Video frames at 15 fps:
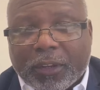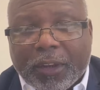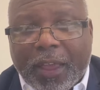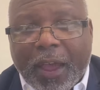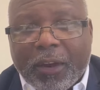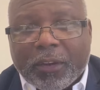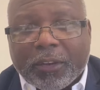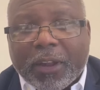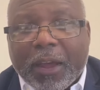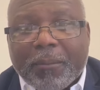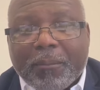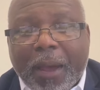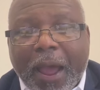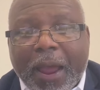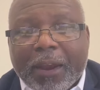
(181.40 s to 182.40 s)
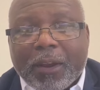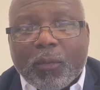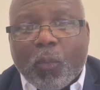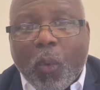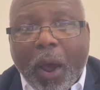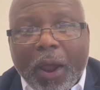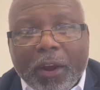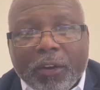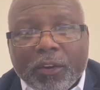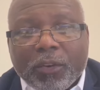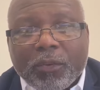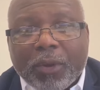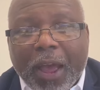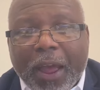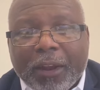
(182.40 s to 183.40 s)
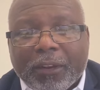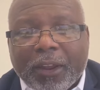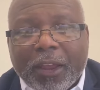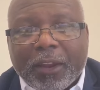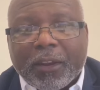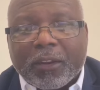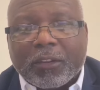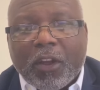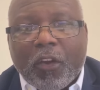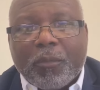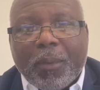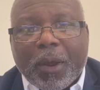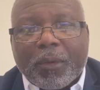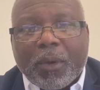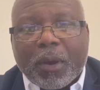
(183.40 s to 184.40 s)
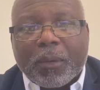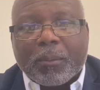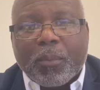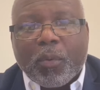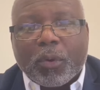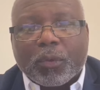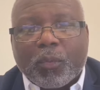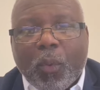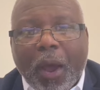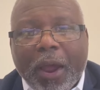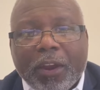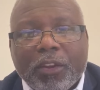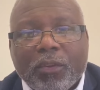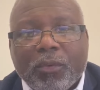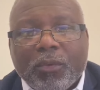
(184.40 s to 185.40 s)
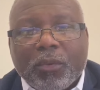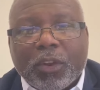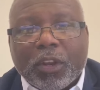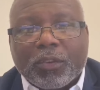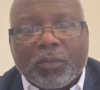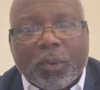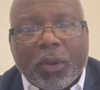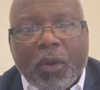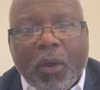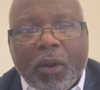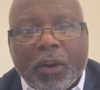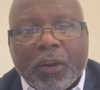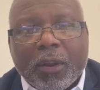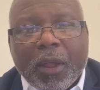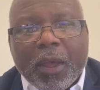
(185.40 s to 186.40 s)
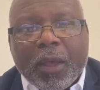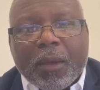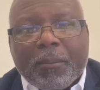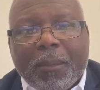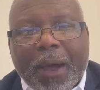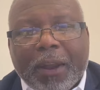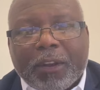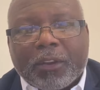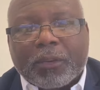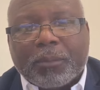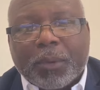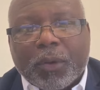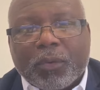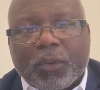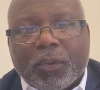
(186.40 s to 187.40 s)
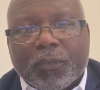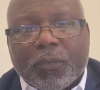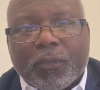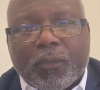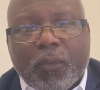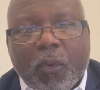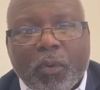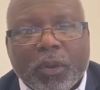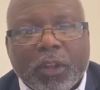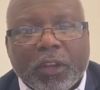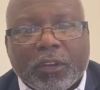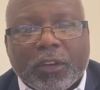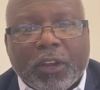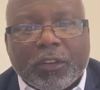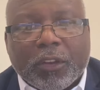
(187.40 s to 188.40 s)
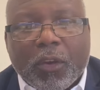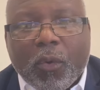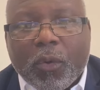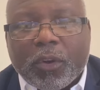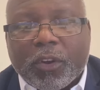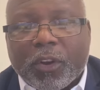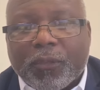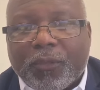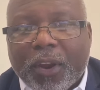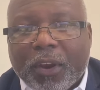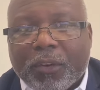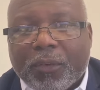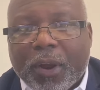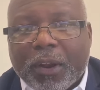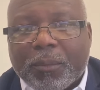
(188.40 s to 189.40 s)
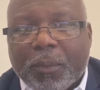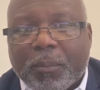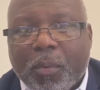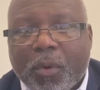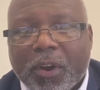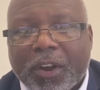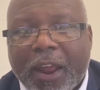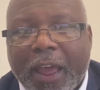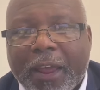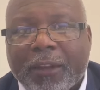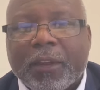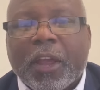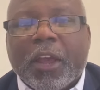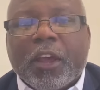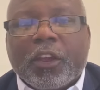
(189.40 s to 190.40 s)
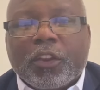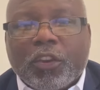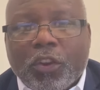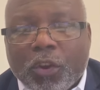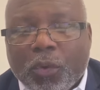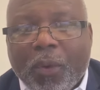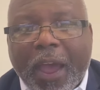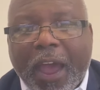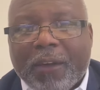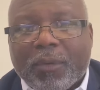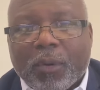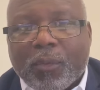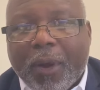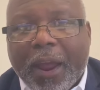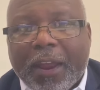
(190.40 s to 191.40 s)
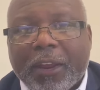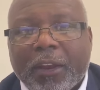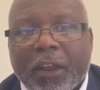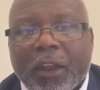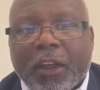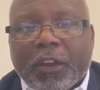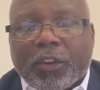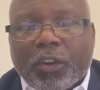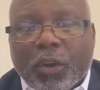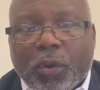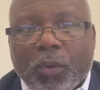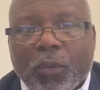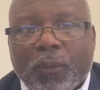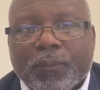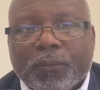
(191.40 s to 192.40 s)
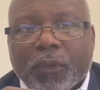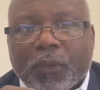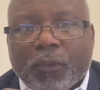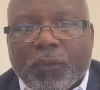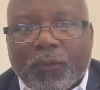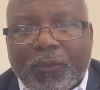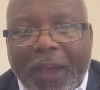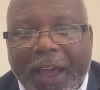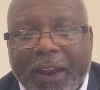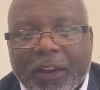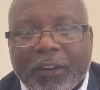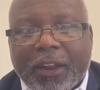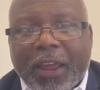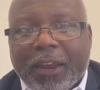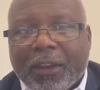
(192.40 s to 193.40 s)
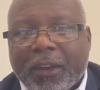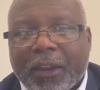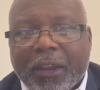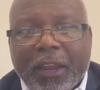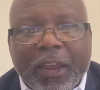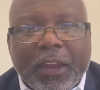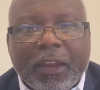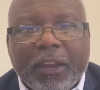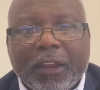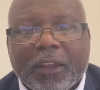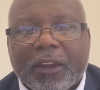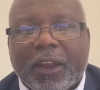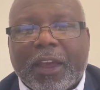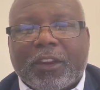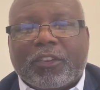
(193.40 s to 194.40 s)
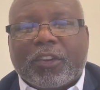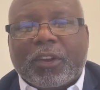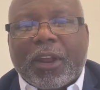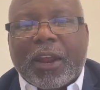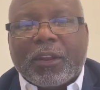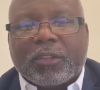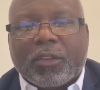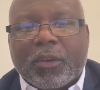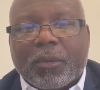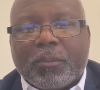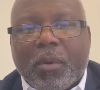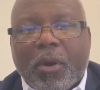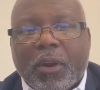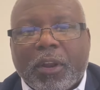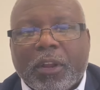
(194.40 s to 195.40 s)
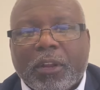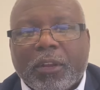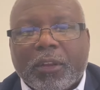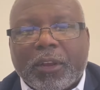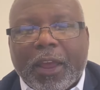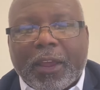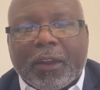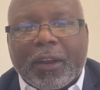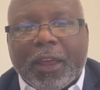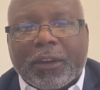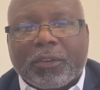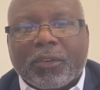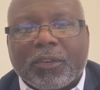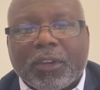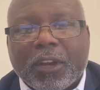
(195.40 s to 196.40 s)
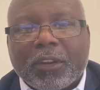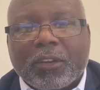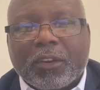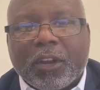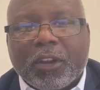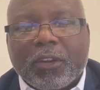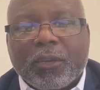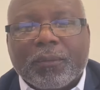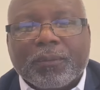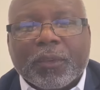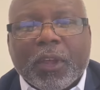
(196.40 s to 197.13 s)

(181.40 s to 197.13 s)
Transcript: account is not mine, and why are you not taking this off my credit reports? Why are you disregarding my disputes for this? Because according to the Fair Credit Reporting Act, you have a right to validate any collection that a third-party debt collector sends to you.